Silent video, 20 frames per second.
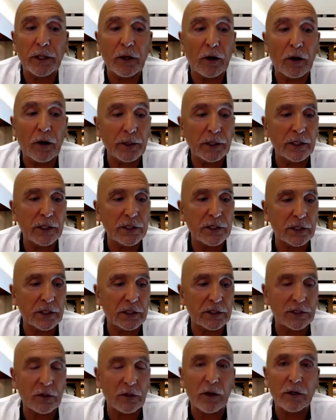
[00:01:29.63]
I'll be
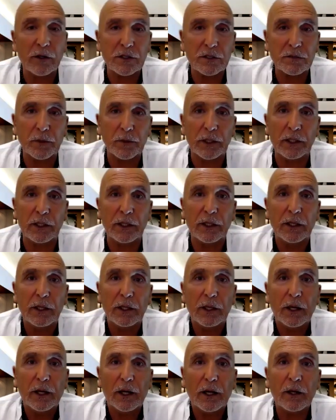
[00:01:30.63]
listening. So ask me,
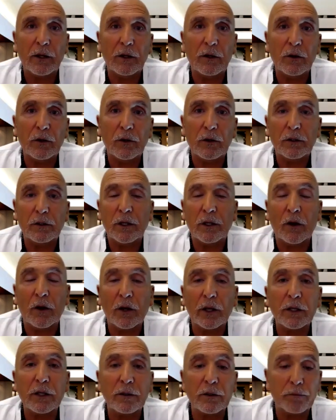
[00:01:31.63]
and I
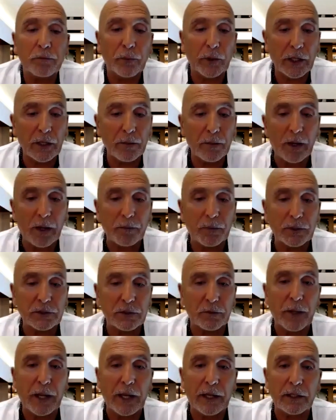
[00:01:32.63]
can bring them up as
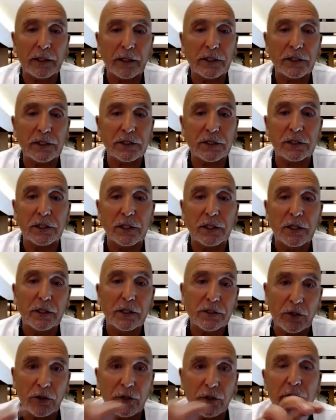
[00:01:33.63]
a panelist,
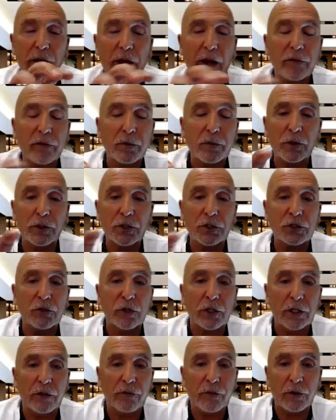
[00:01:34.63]
so you can have them on
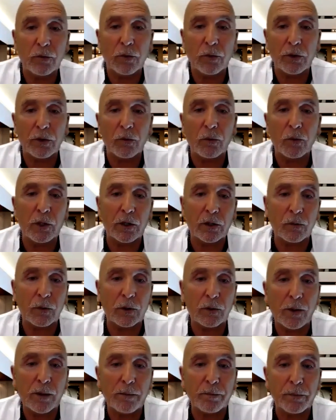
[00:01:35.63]
screen if you want to work
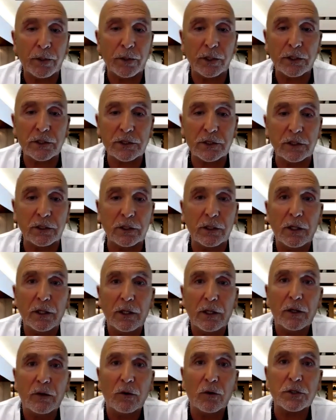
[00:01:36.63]
with one person
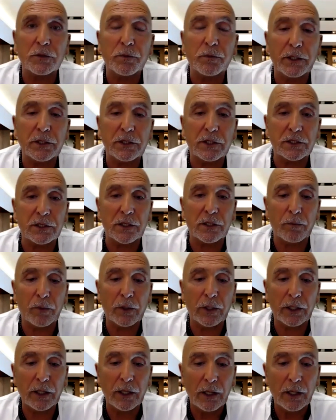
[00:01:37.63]
or speak to
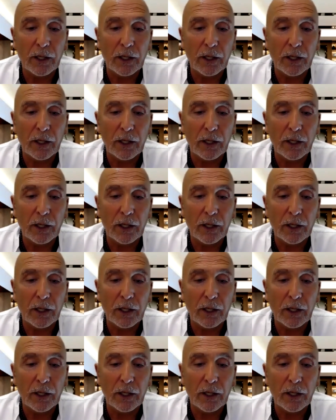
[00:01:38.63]
somebody.